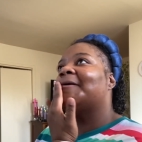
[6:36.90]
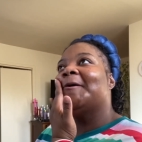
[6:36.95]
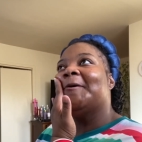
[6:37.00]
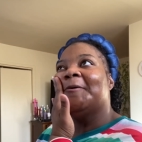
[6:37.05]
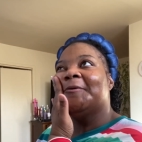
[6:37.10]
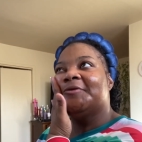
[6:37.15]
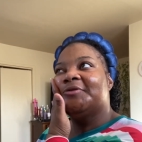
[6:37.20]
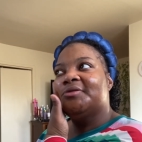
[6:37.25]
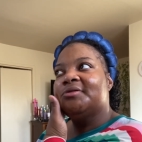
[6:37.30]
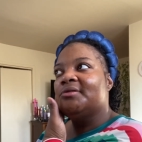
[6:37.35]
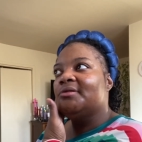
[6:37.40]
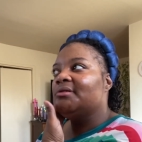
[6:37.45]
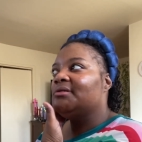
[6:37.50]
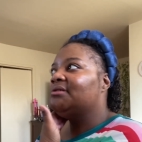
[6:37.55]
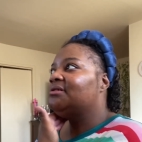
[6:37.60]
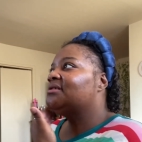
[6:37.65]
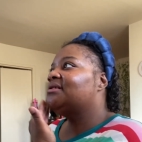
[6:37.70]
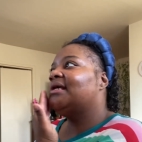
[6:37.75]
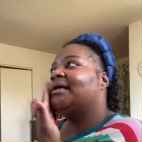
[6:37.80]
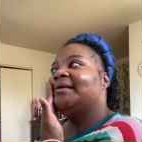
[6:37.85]
or
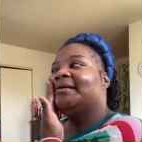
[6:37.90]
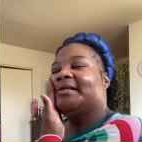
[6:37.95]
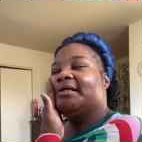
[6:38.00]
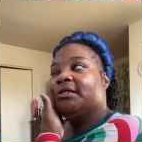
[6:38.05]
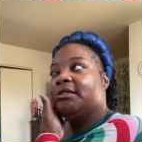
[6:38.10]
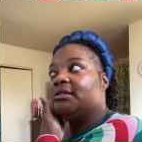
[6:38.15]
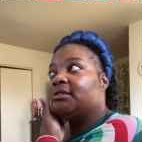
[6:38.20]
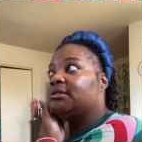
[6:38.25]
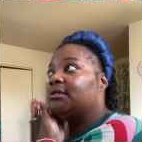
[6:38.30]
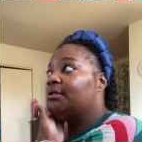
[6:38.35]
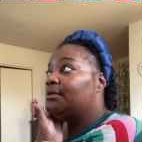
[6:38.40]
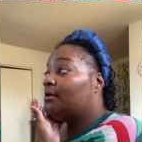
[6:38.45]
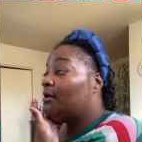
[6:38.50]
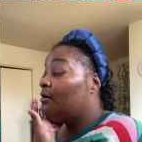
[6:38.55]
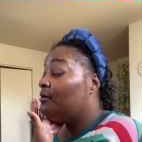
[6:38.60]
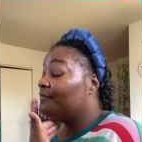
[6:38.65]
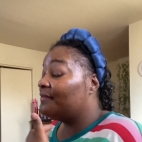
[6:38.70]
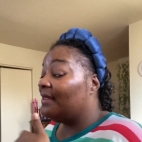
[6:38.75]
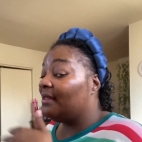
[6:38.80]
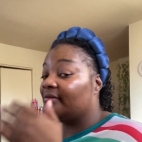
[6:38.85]
that needs to
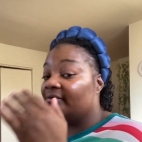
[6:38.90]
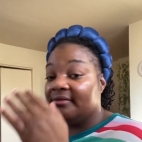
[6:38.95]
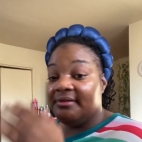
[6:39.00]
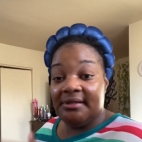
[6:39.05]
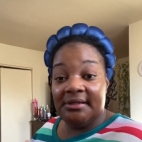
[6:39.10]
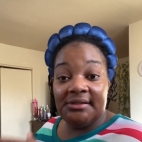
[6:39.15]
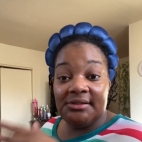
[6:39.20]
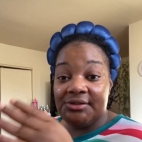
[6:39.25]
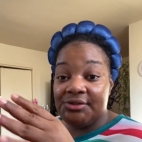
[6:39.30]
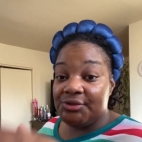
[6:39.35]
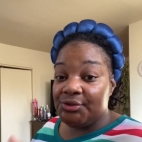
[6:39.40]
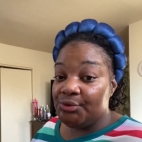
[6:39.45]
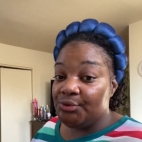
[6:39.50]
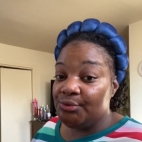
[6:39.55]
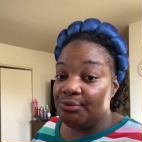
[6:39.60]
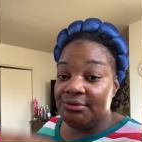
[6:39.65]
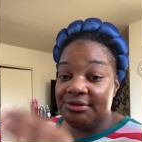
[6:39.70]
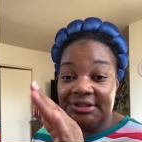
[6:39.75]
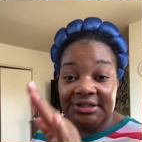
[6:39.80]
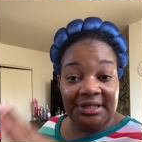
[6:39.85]
know that this too
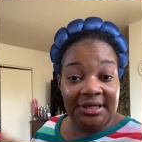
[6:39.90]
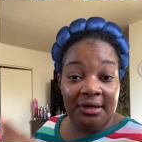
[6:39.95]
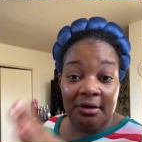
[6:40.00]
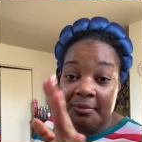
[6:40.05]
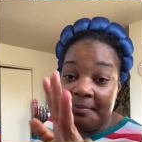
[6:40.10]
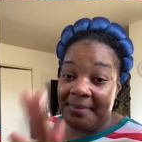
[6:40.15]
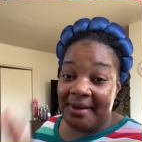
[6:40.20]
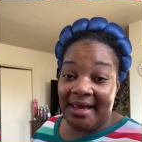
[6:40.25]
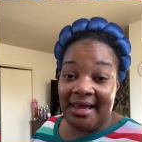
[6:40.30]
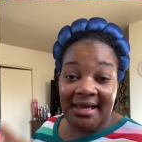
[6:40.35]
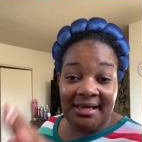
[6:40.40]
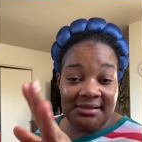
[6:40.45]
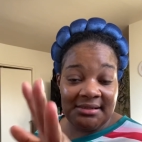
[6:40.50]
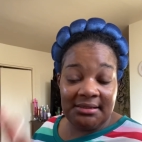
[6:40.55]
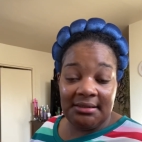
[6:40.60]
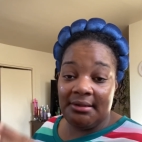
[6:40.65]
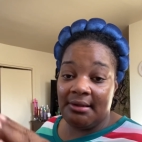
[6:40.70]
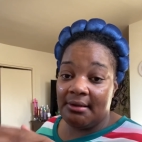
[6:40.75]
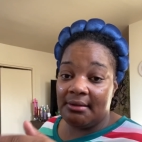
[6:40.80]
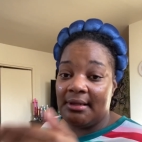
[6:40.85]
shall pass
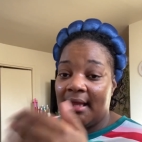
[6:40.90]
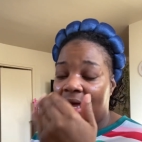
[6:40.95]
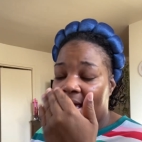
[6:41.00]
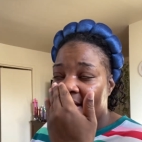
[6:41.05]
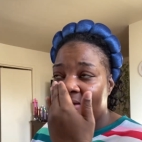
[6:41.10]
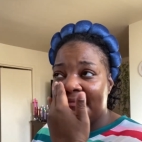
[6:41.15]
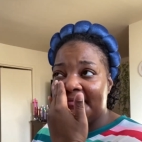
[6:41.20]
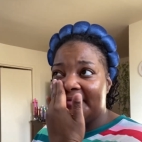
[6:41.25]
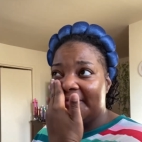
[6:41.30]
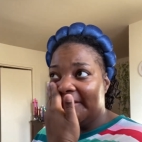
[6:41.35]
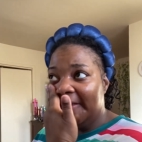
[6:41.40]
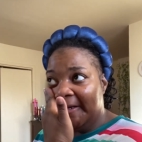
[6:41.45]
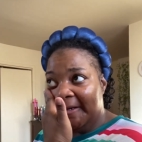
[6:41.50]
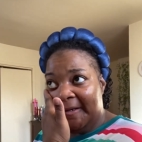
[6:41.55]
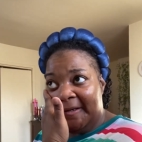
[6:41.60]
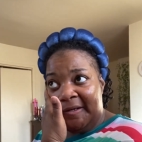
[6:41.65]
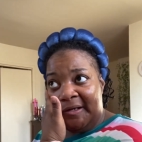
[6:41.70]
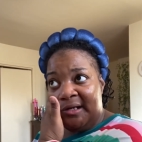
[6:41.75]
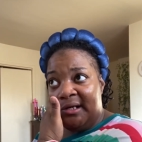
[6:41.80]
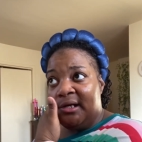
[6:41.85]
in their lives.
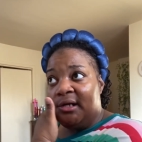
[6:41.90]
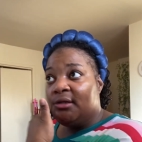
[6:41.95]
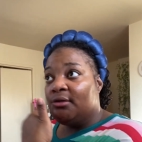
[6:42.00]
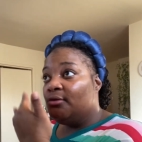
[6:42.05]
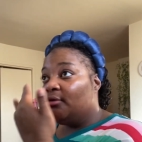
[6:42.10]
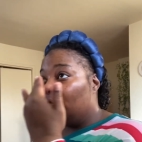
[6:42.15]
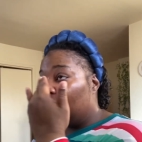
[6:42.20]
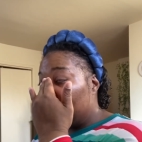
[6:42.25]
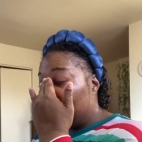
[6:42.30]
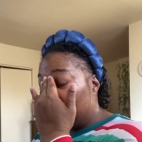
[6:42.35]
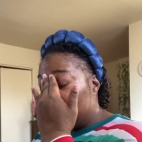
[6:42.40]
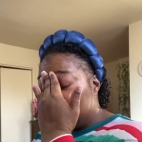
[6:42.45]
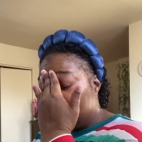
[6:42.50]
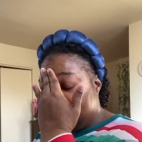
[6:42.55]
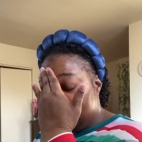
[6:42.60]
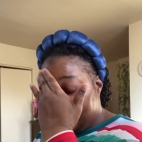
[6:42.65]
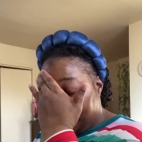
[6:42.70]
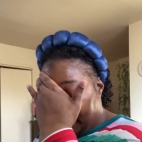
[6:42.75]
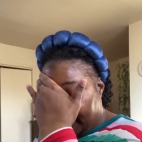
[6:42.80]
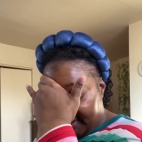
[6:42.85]
Lord, let
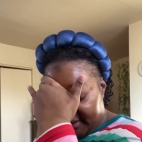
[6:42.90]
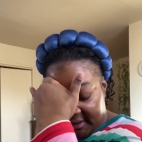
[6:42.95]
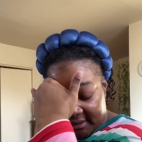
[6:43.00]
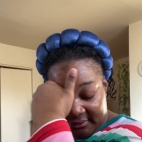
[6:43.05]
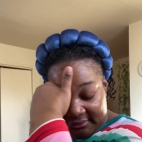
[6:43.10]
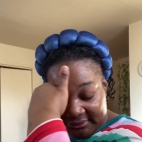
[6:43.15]
this video